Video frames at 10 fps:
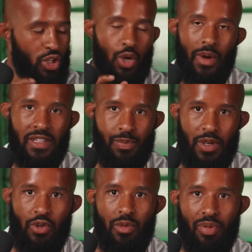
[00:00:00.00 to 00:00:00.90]
USB.
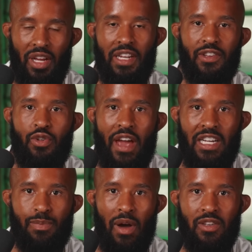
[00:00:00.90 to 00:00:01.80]
You can plug it into your
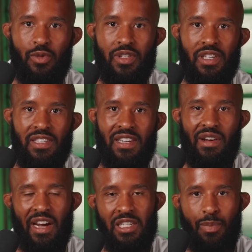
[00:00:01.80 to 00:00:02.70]
Xbox 360 or
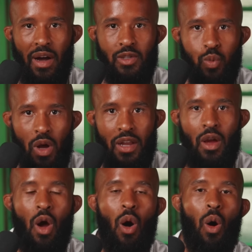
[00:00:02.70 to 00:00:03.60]
Xbox One
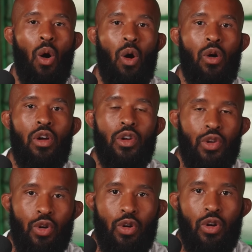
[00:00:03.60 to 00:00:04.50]
or
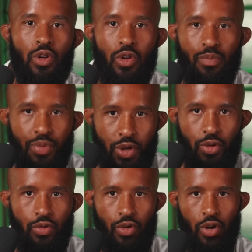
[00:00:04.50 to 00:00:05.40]
your
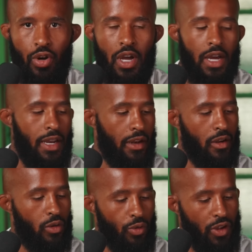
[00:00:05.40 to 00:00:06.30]
computer. Now, the
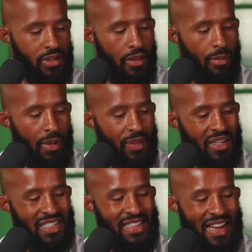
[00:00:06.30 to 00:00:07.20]
cool things I love about
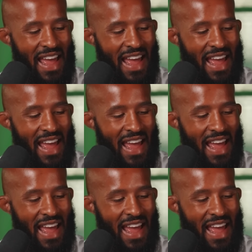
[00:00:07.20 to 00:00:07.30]
this is that it